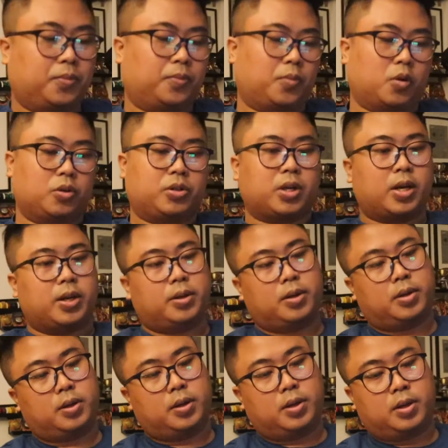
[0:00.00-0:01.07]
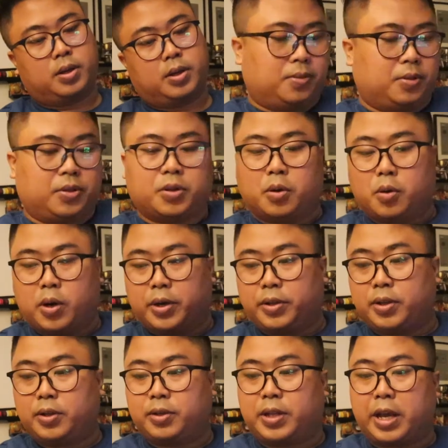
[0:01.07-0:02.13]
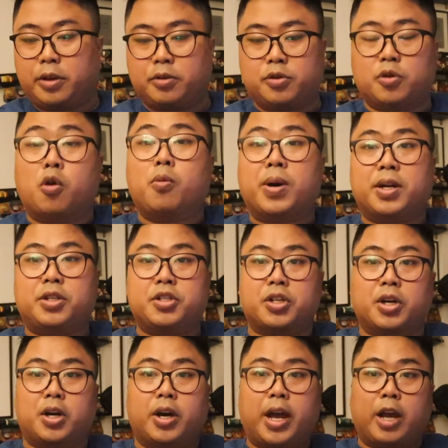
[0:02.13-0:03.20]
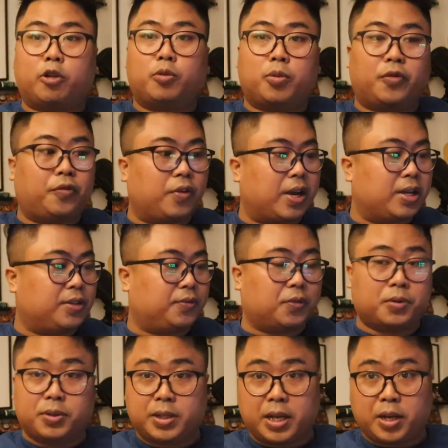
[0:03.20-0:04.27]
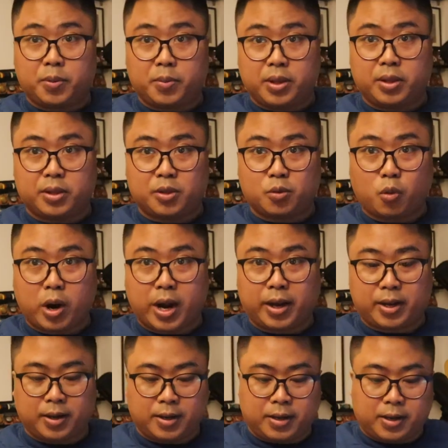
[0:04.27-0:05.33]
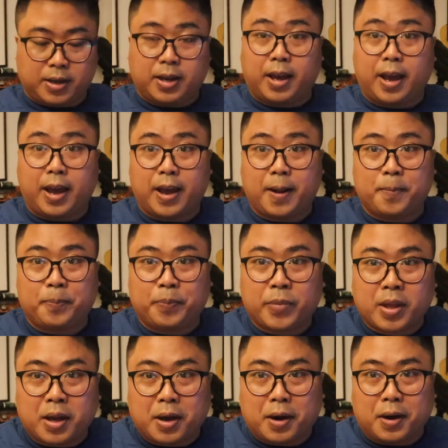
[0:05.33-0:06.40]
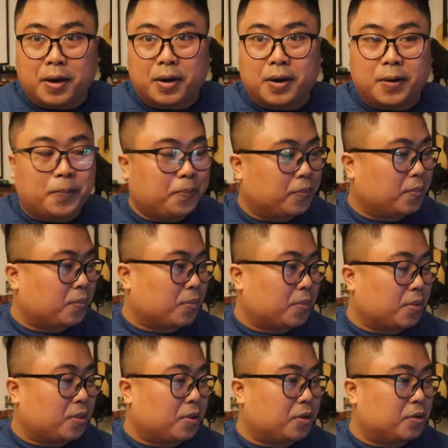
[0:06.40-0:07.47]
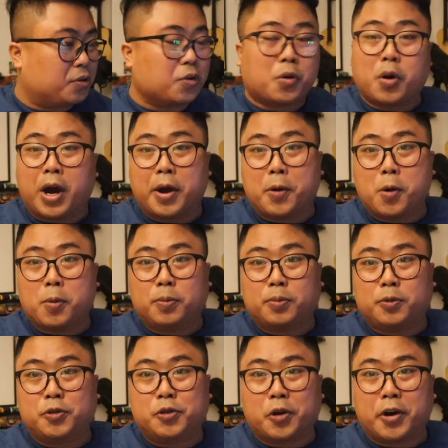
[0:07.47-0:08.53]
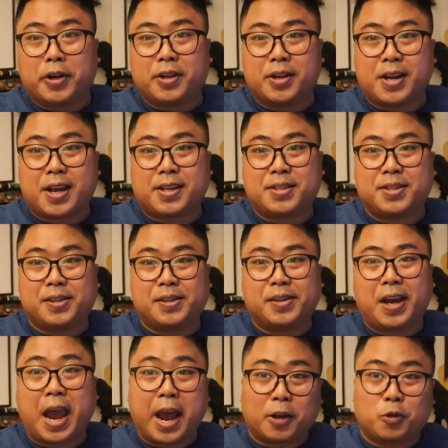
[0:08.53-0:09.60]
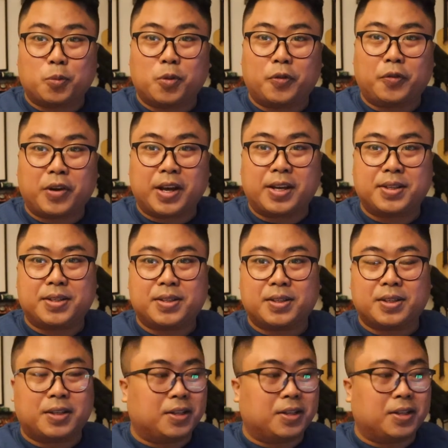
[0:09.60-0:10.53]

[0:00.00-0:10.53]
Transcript: postcard. So I think thank you so much, Hacktoberfest, for sending me the swag. And so I hope to join the next year Hacktoberfest